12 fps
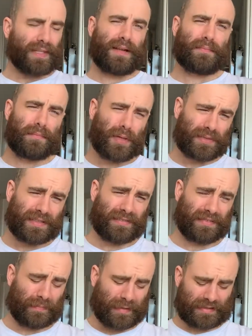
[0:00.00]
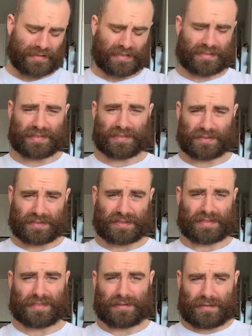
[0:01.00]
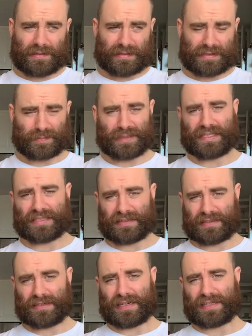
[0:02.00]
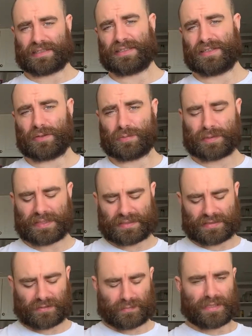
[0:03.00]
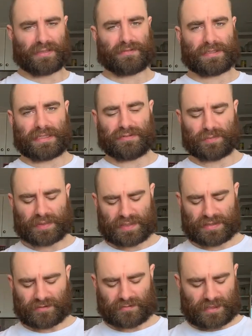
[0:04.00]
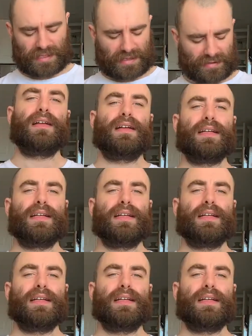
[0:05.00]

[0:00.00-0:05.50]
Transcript: Most of the pet snakes that you see on this planet are actually obese compared to what they would be in the wild.